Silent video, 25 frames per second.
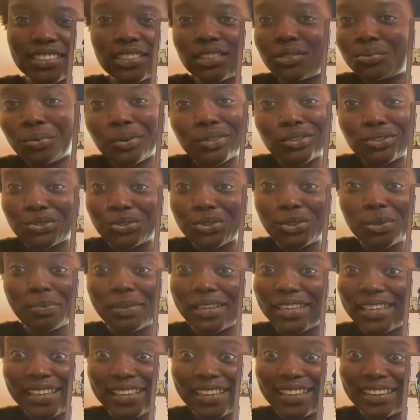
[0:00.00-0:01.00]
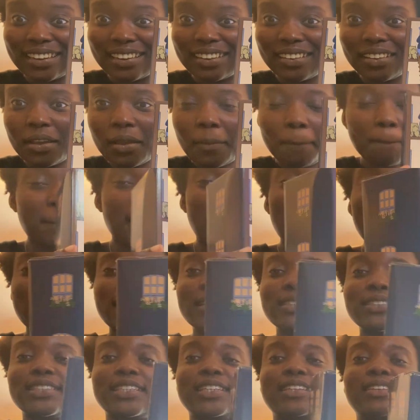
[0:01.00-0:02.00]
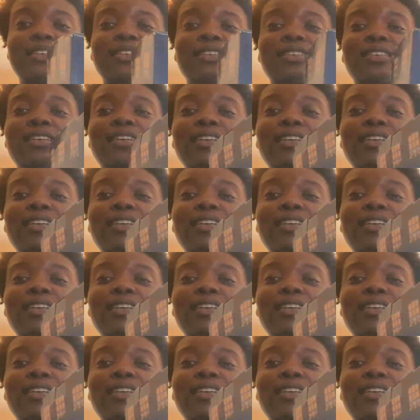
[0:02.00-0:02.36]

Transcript: is what drew me in. Packaging